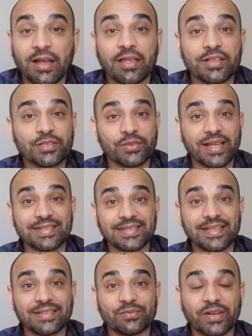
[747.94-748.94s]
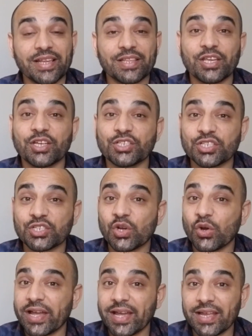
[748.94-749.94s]
So that's it, right? You can just
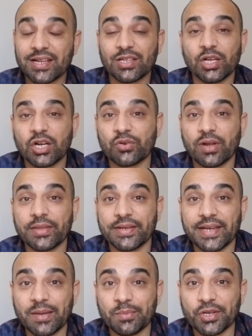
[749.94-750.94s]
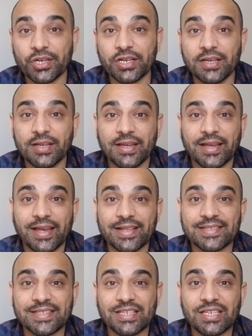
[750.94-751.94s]
go ahead and look around the neighborhood and
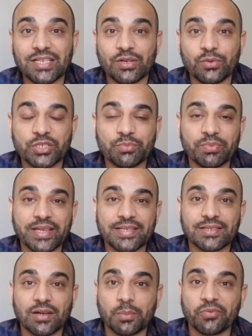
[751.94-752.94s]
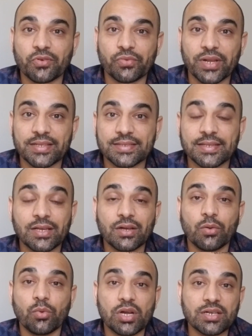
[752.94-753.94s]
see which places are up for rent.
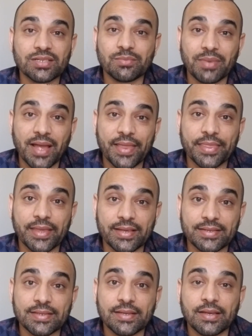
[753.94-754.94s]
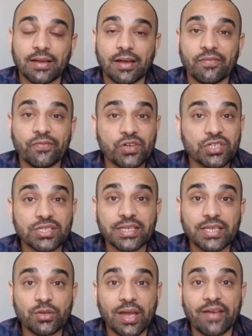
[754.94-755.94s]
What are some bad things? Firstly,
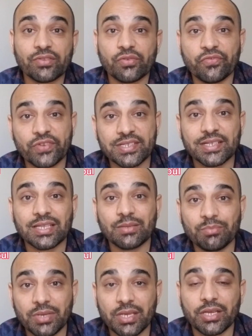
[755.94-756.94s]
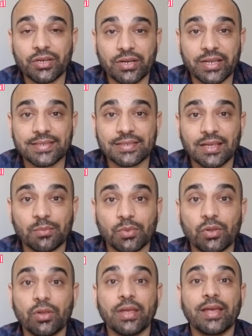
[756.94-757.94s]
you have to physically be here in
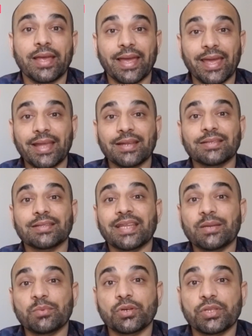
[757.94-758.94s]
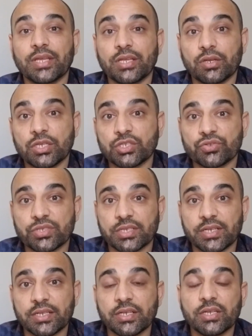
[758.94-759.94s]
Istanbul and in the neighborhood that you're interested
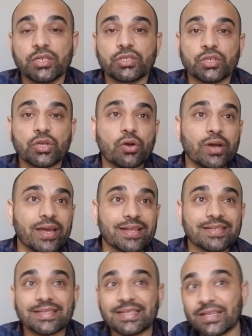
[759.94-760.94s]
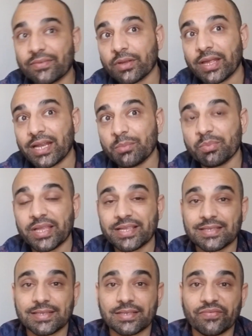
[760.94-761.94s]
in to go ahead and see if there are any
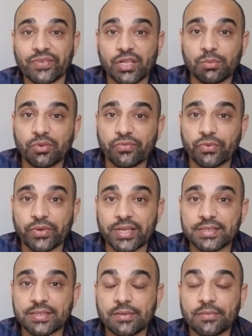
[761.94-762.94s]
places available for rent.